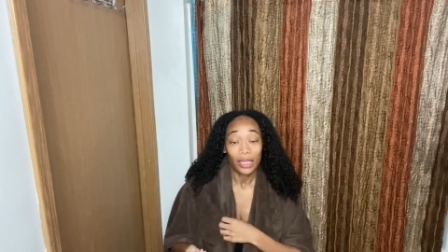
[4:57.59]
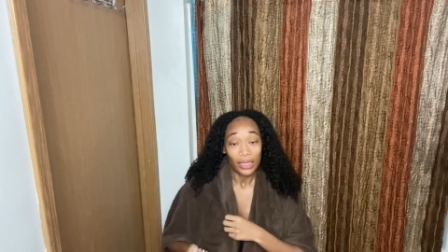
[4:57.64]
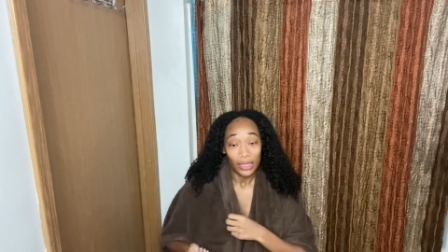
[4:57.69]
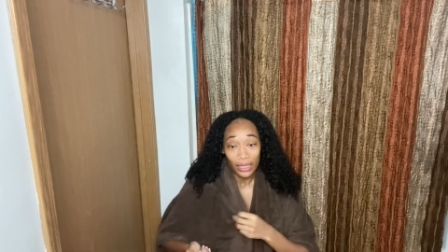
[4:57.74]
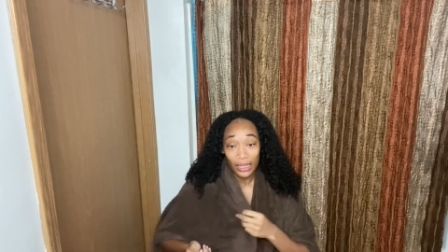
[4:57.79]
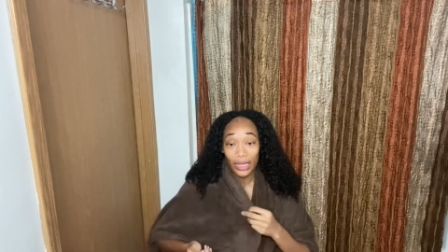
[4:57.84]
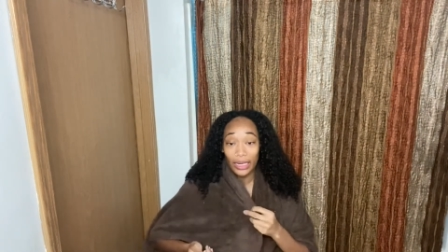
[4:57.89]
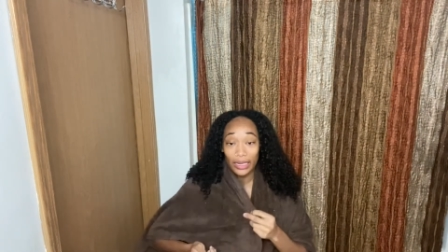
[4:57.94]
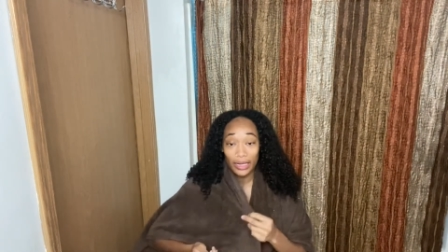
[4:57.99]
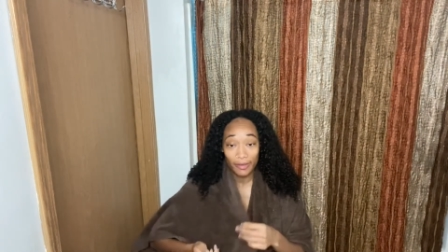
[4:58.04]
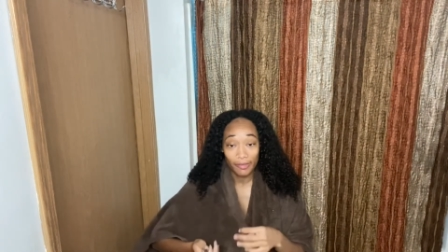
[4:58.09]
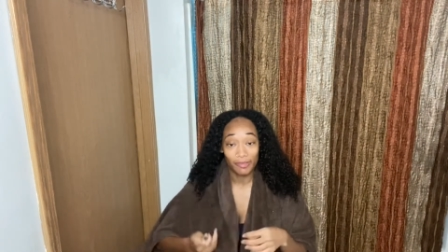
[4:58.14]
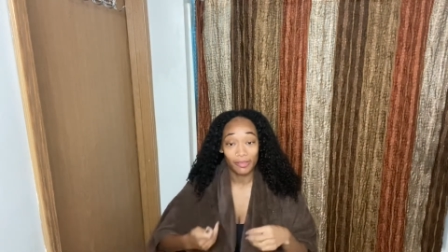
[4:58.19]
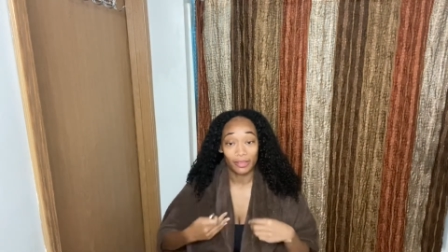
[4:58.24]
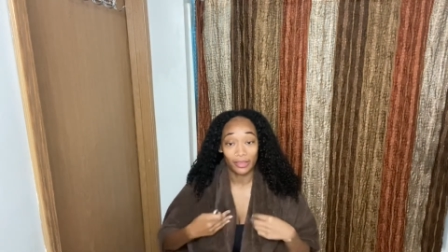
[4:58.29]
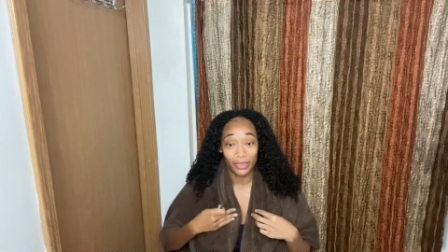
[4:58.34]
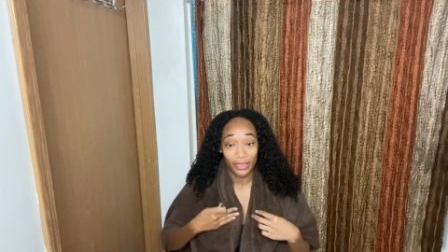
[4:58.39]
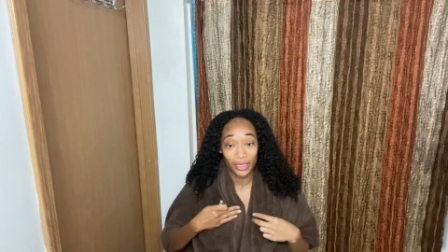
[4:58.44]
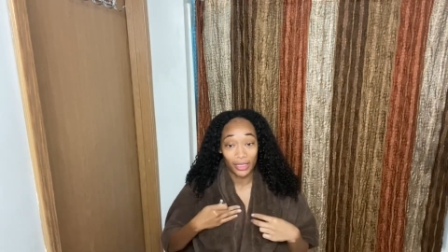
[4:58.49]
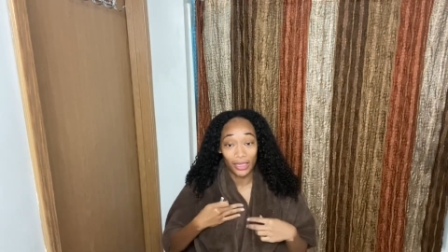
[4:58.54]
that
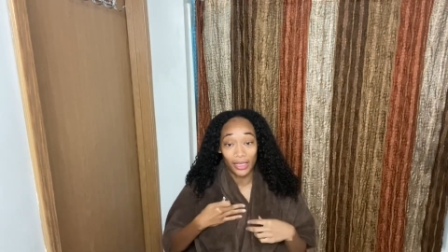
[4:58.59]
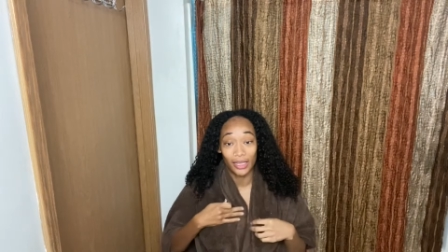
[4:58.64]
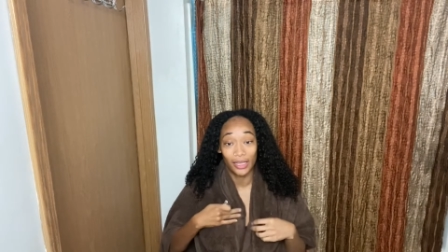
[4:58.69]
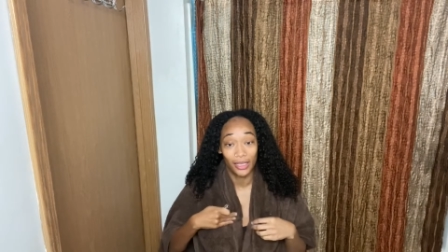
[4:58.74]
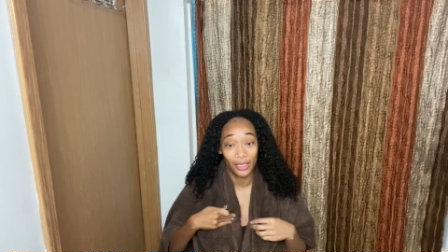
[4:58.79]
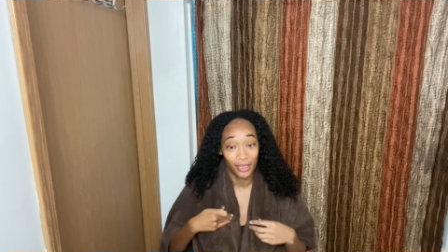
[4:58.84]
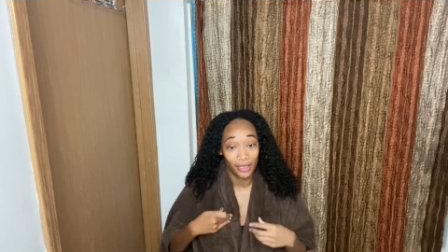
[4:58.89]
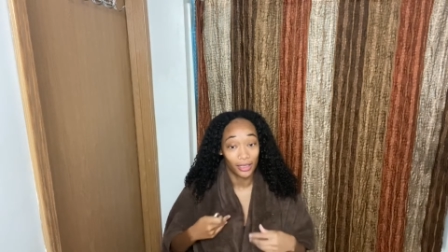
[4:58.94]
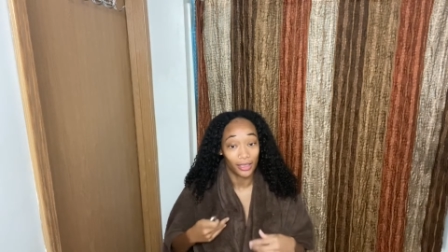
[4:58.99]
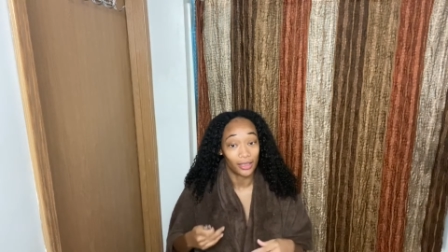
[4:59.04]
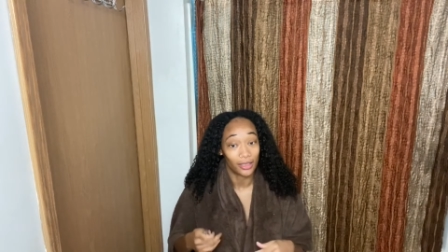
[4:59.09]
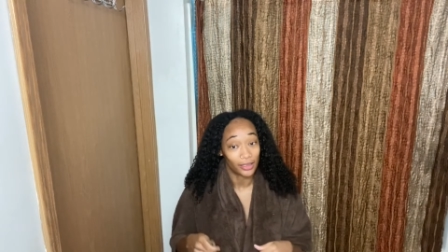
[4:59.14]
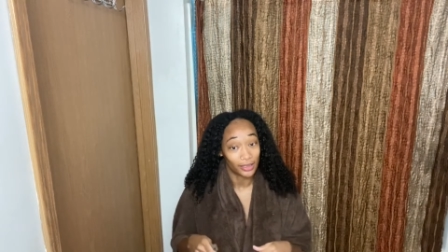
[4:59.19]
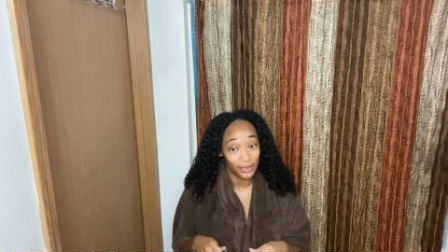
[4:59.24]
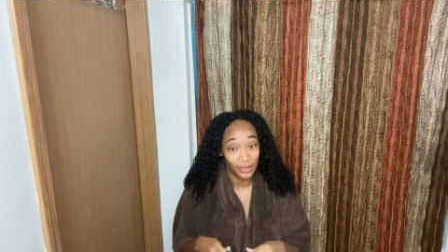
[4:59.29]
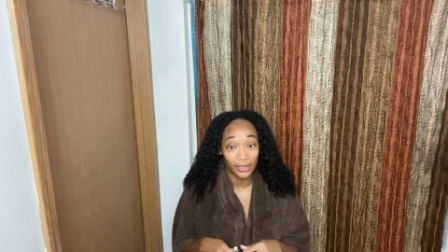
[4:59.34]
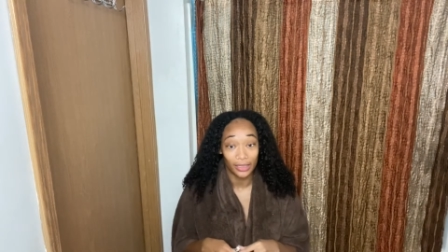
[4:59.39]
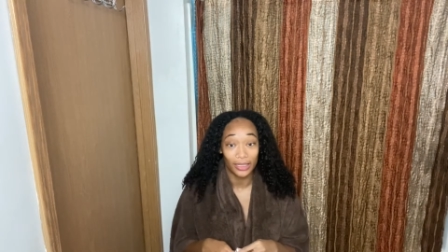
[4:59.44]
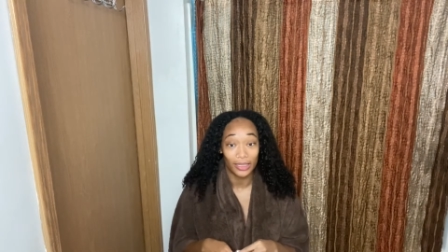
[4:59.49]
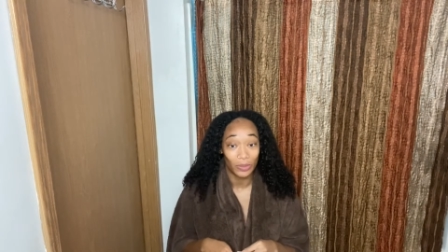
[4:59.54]
definitely
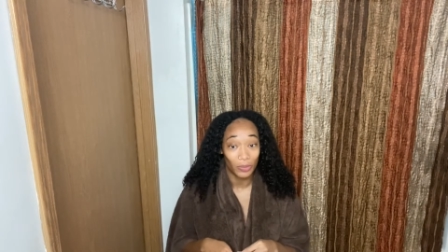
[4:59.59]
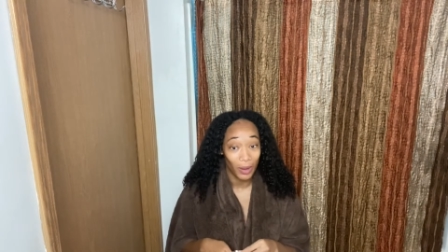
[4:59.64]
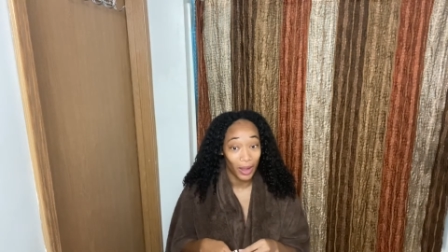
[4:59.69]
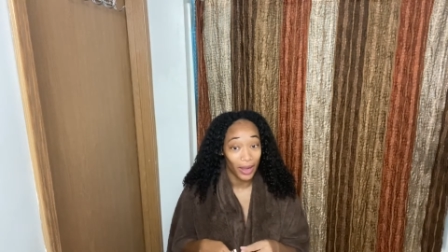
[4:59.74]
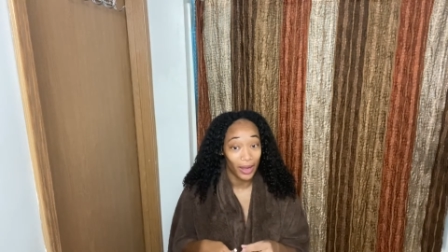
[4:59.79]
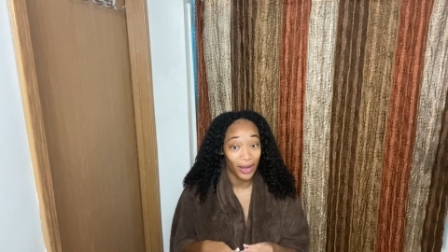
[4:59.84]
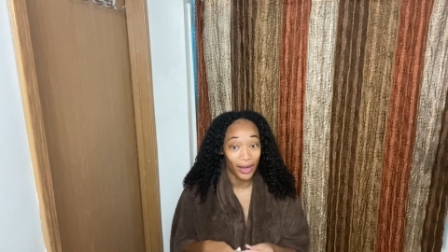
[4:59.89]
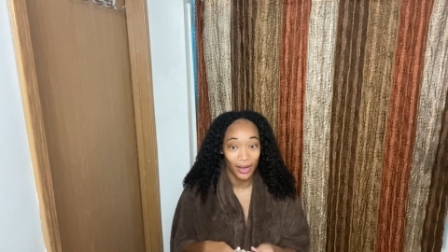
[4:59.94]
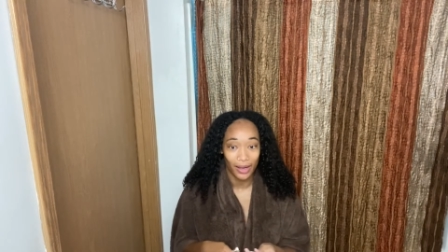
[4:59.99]
cleaned my hair,